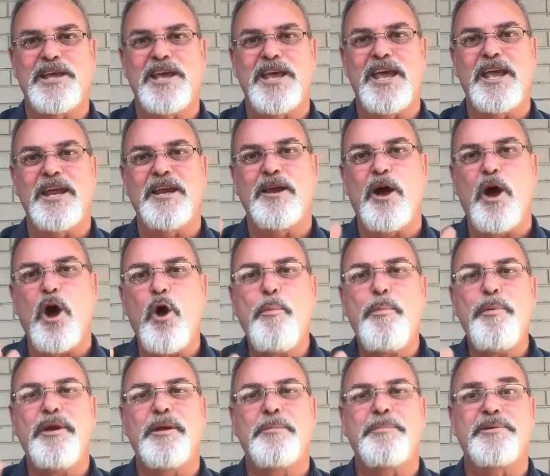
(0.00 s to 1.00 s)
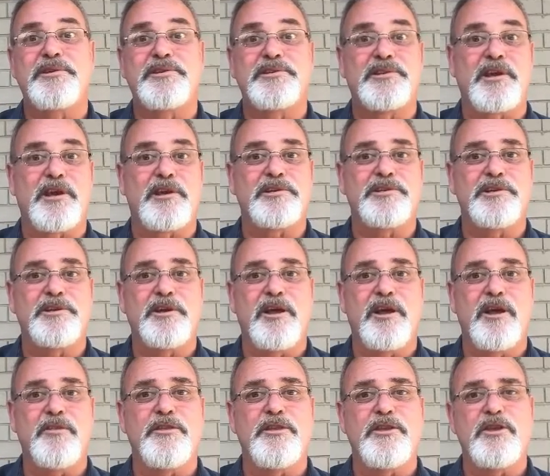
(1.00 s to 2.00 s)
and open up a discussion
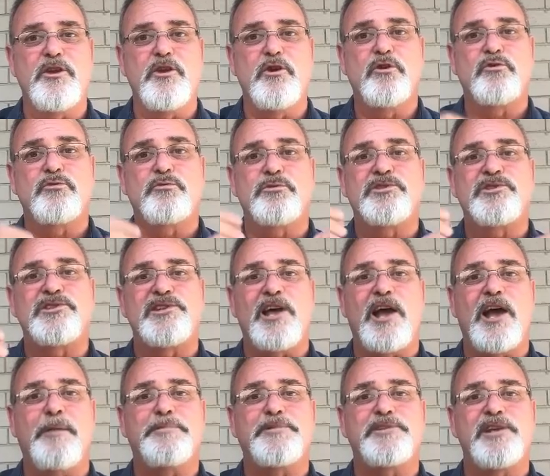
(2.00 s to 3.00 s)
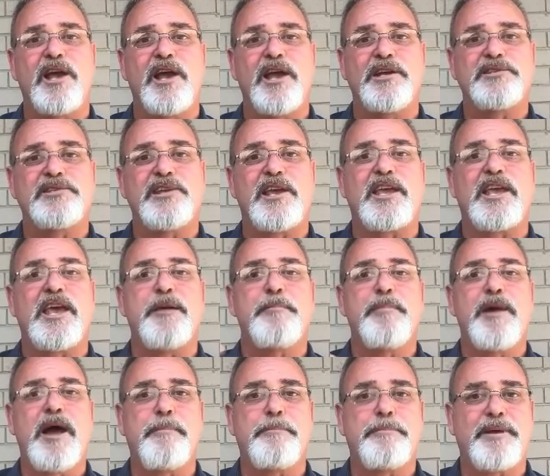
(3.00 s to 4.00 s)
on the usual stop signs they come
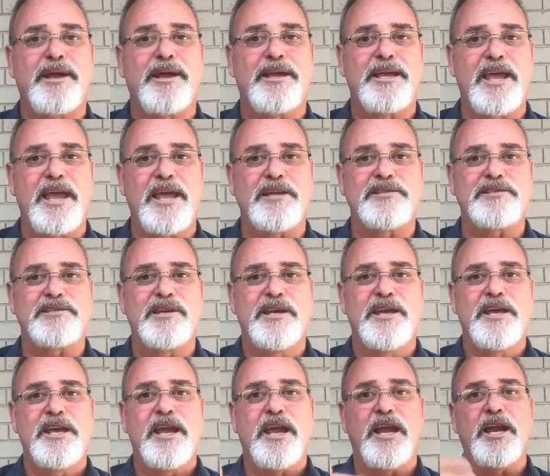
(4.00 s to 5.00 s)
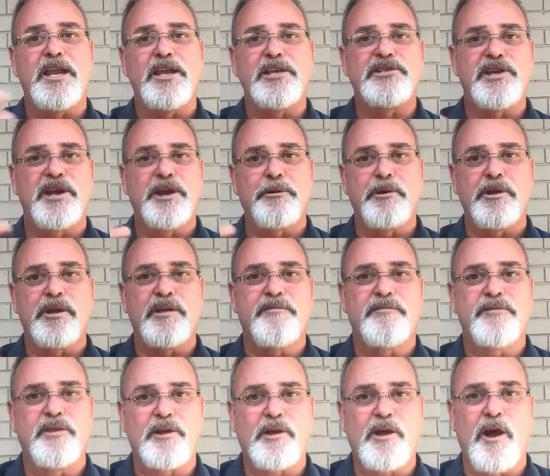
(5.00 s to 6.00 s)
up against in each area
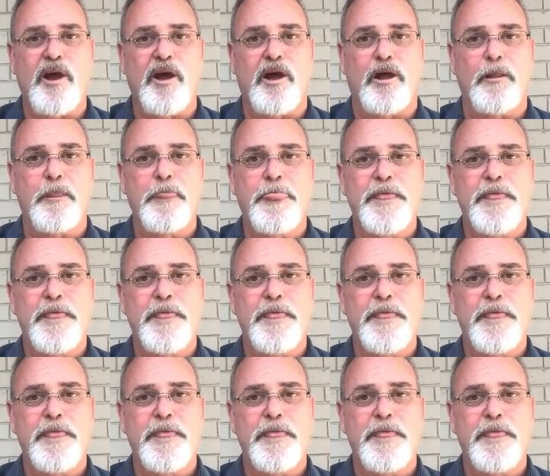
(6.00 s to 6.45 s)
of the call.